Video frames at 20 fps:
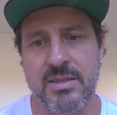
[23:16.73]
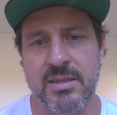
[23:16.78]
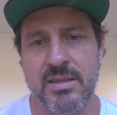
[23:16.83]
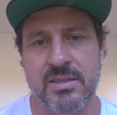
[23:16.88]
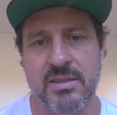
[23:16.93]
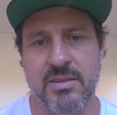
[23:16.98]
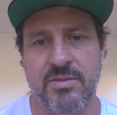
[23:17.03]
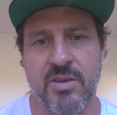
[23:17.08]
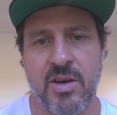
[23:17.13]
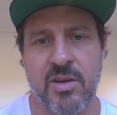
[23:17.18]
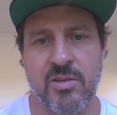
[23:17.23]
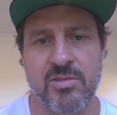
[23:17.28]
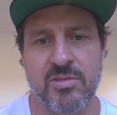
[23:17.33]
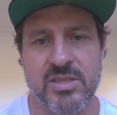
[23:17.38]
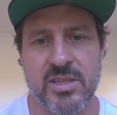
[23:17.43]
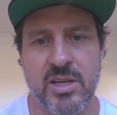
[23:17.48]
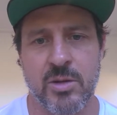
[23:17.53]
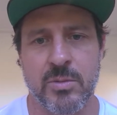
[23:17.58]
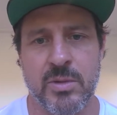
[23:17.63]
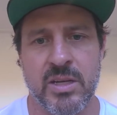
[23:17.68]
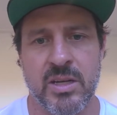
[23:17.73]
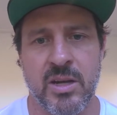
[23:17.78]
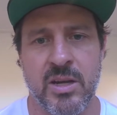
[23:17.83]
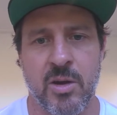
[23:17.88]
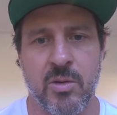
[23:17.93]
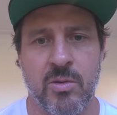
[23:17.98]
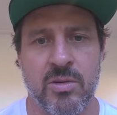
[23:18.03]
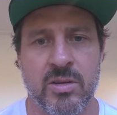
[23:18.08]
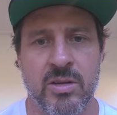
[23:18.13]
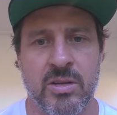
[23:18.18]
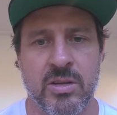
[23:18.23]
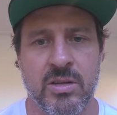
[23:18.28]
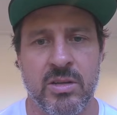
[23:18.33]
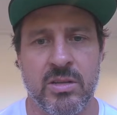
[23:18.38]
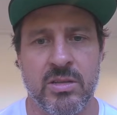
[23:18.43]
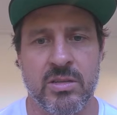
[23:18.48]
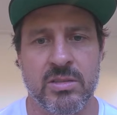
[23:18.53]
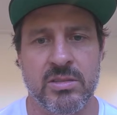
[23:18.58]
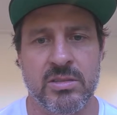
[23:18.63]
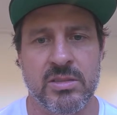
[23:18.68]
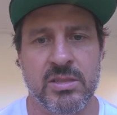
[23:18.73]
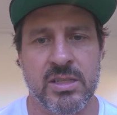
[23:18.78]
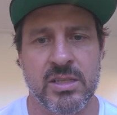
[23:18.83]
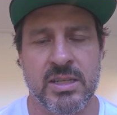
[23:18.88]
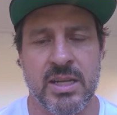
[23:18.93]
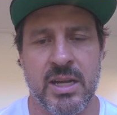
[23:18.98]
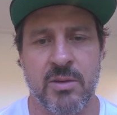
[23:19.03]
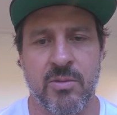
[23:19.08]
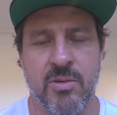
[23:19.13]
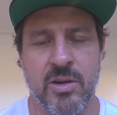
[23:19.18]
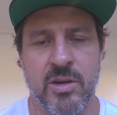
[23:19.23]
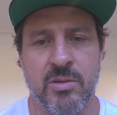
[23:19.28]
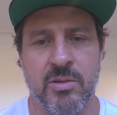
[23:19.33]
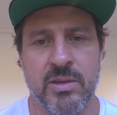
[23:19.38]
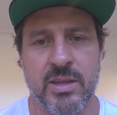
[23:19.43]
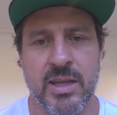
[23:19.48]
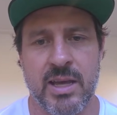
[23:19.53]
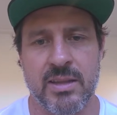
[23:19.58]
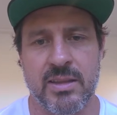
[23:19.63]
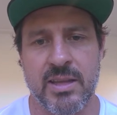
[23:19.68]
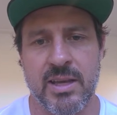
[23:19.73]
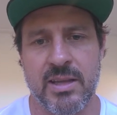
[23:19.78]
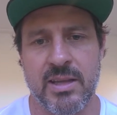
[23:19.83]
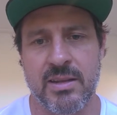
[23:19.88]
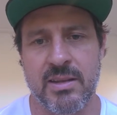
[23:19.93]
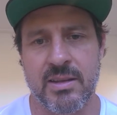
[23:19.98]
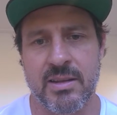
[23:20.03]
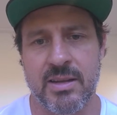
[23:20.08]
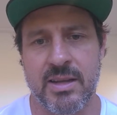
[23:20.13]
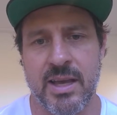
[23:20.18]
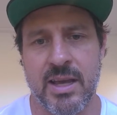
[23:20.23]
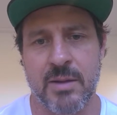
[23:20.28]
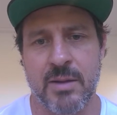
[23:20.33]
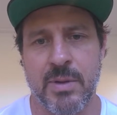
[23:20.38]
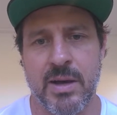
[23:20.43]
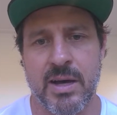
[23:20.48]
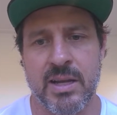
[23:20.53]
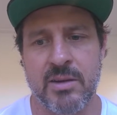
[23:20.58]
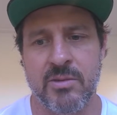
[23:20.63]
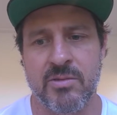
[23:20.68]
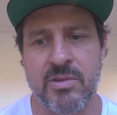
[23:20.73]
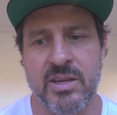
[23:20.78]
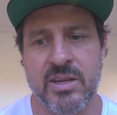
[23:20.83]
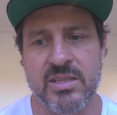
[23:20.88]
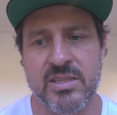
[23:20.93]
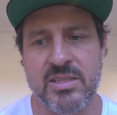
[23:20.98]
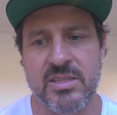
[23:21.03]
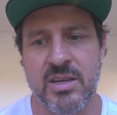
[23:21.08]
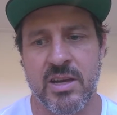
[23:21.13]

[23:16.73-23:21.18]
It's a final settlement network without that counterparty risk.